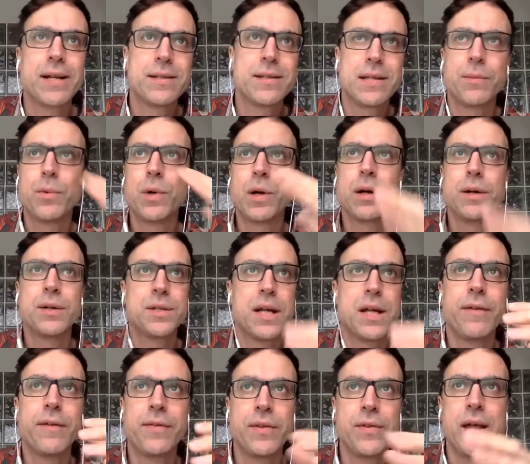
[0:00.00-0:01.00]
it somewhere and
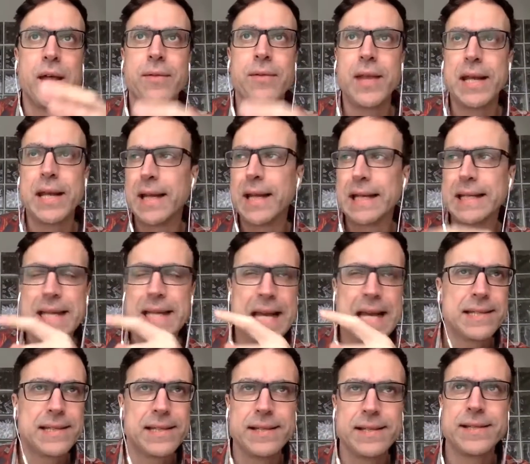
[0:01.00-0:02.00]
stuff, and then they'd like
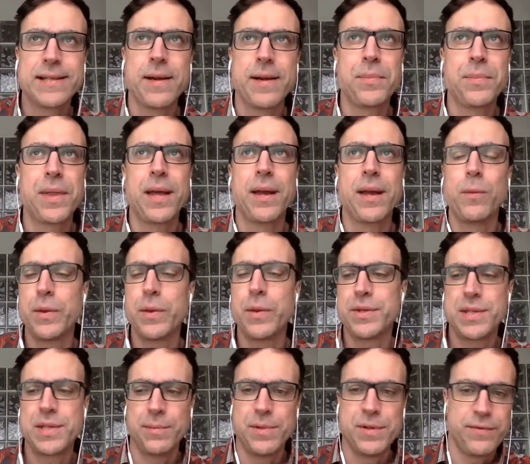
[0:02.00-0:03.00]
tested something with
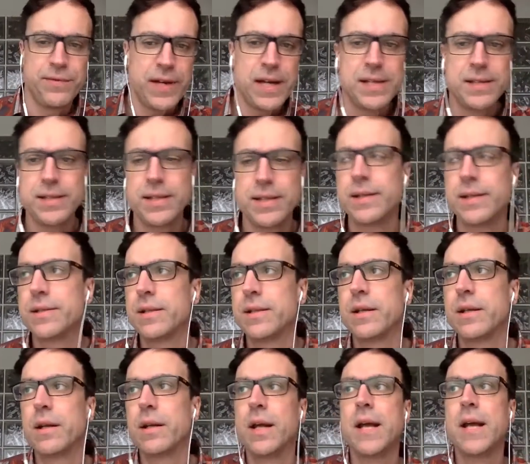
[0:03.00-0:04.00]
some devices,
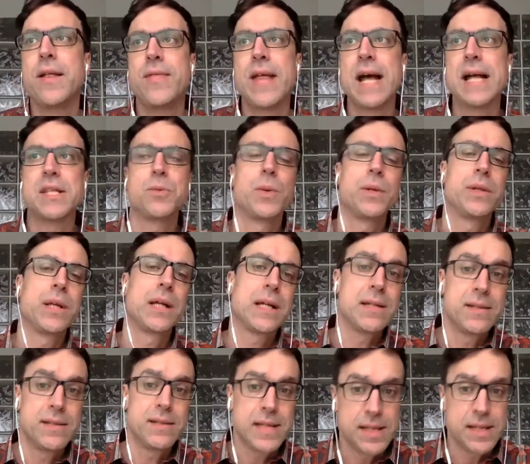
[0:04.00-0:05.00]
and that's what the
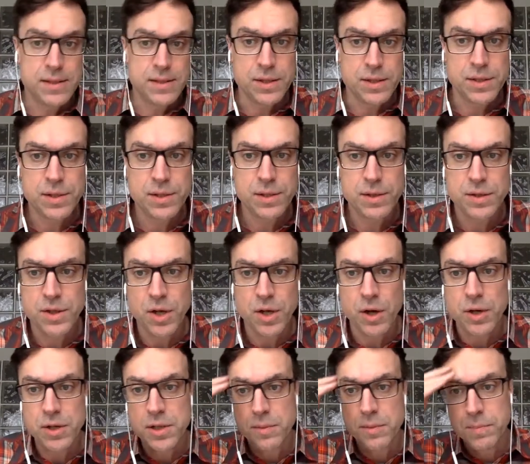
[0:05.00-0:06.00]
consensus
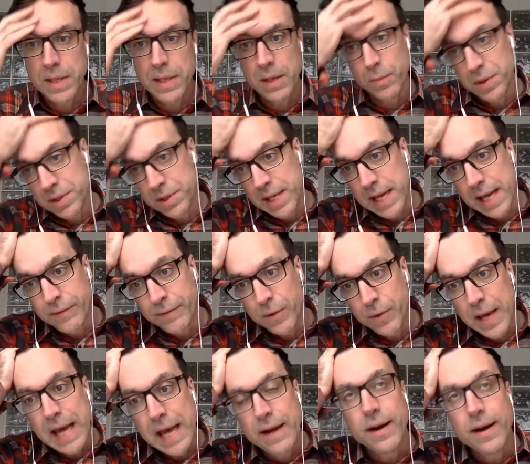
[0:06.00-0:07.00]
started to be, was that if you
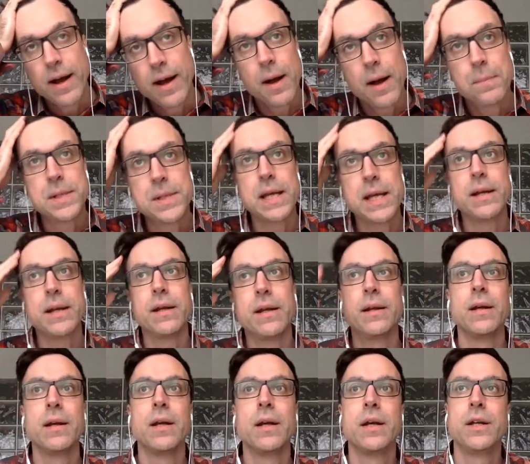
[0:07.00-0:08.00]
hadn't updated
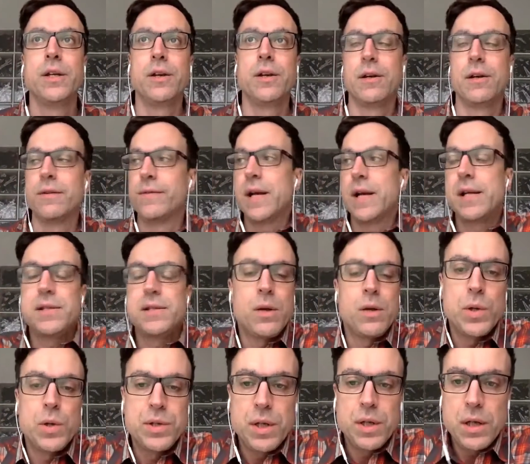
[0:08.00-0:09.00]
your device,
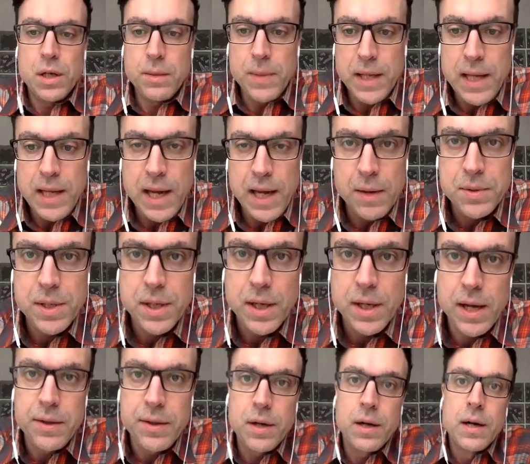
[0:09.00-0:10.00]
it wasn't going to be counted
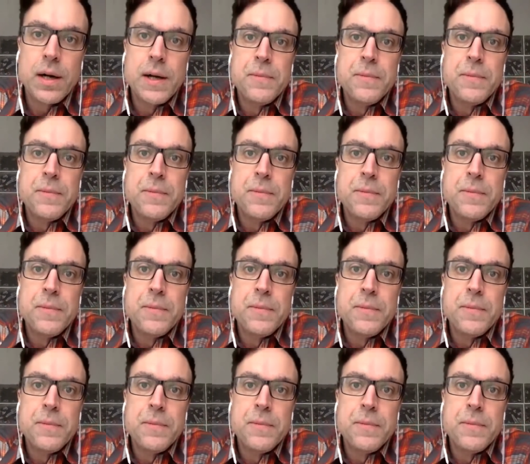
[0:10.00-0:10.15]
either.